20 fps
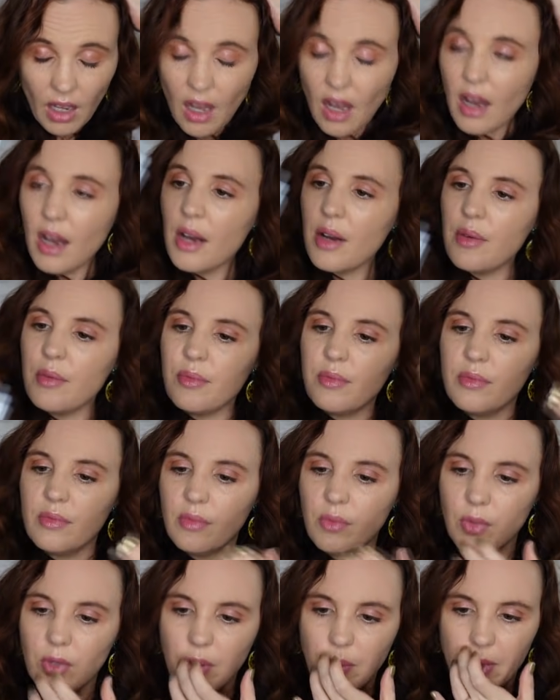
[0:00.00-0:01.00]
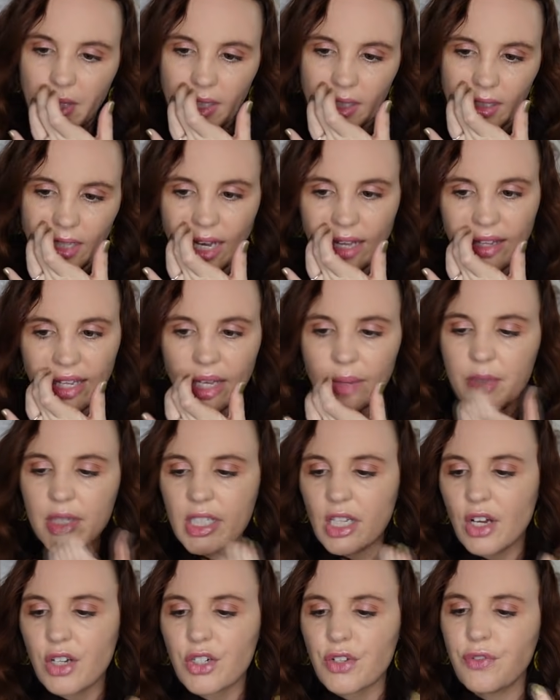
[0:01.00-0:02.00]
Um, what are we? Yeah, like a
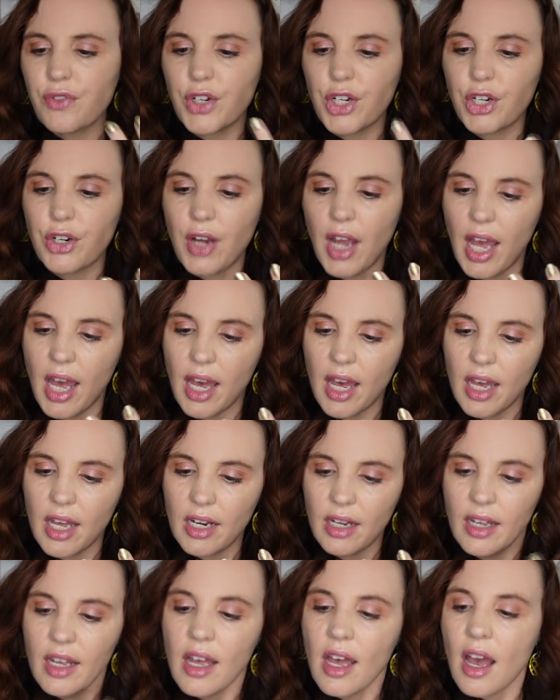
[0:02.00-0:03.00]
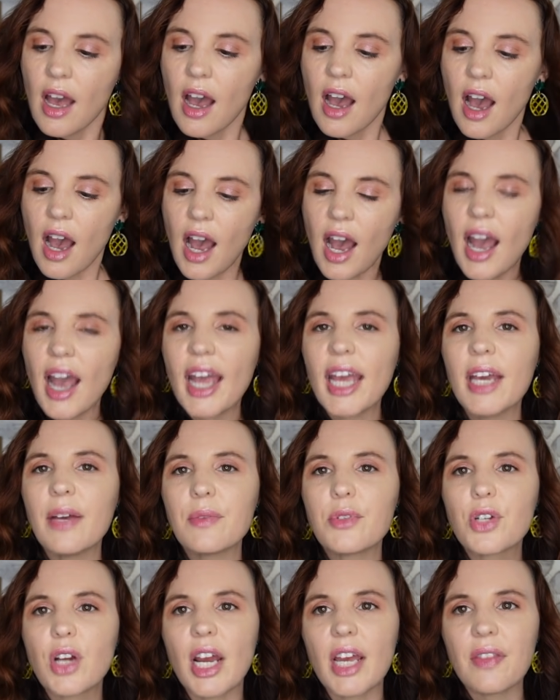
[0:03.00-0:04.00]
massager for your head. I
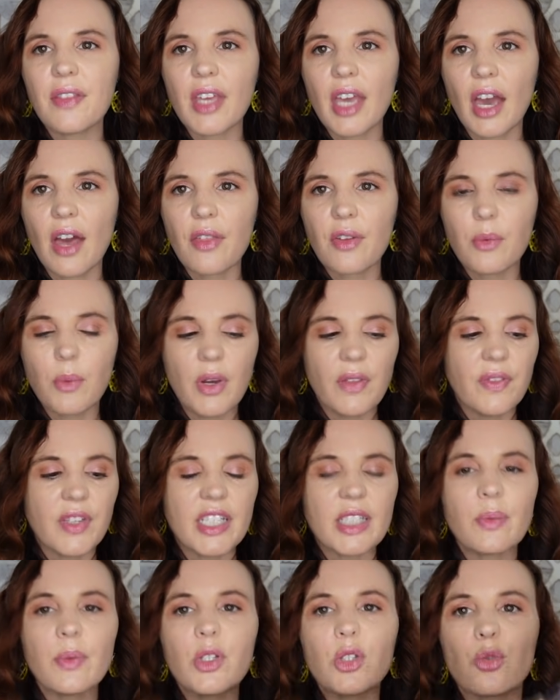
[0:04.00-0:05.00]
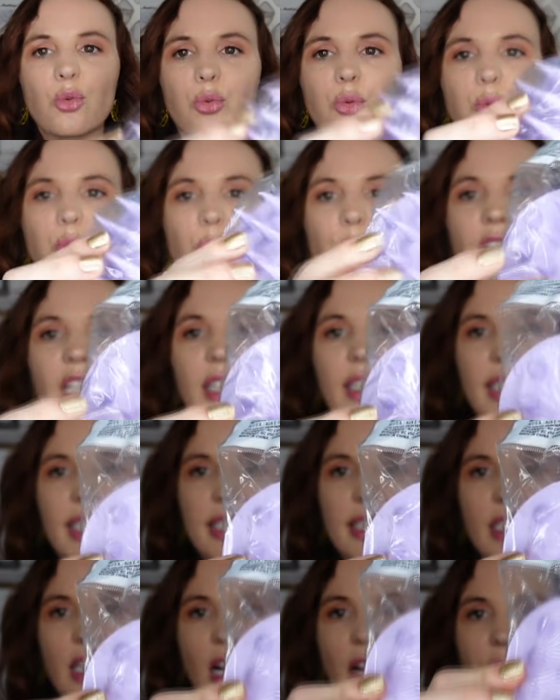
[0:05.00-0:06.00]
have tried the other one. This one's really
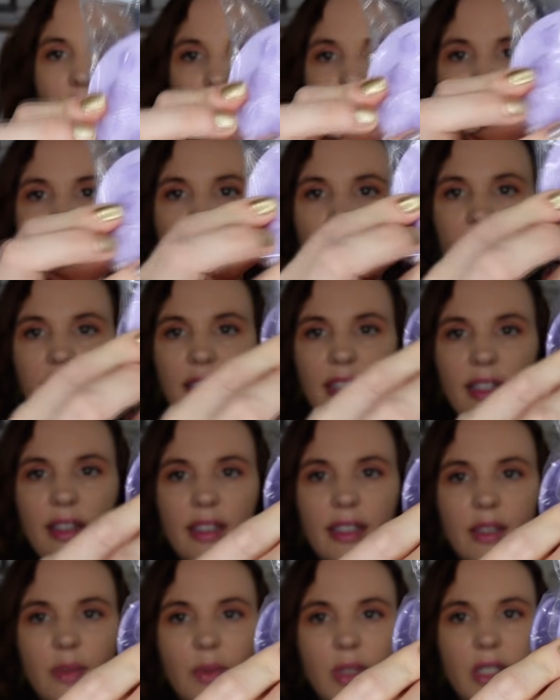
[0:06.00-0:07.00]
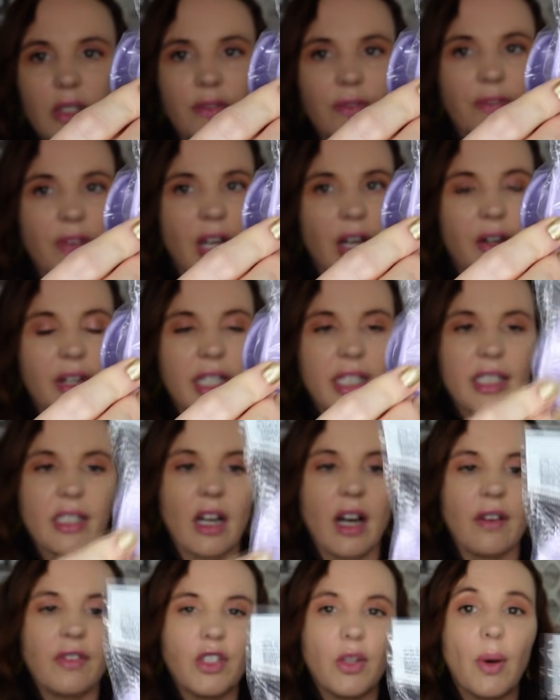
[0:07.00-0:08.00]
soft, you guys. Like, this one's very
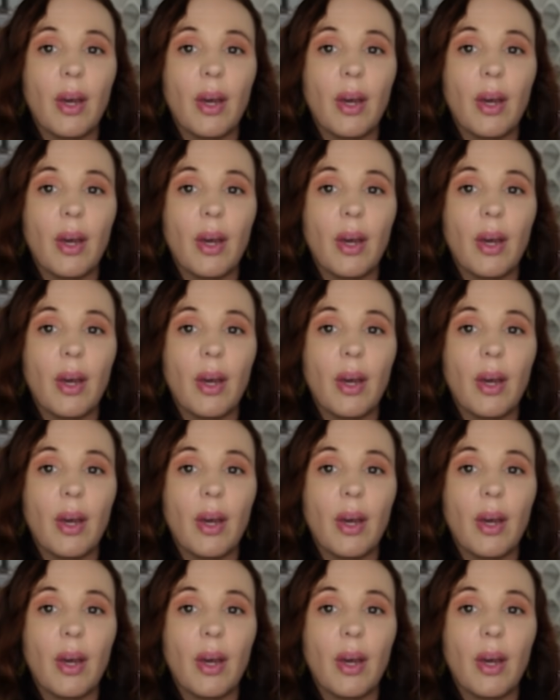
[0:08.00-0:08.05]
soft.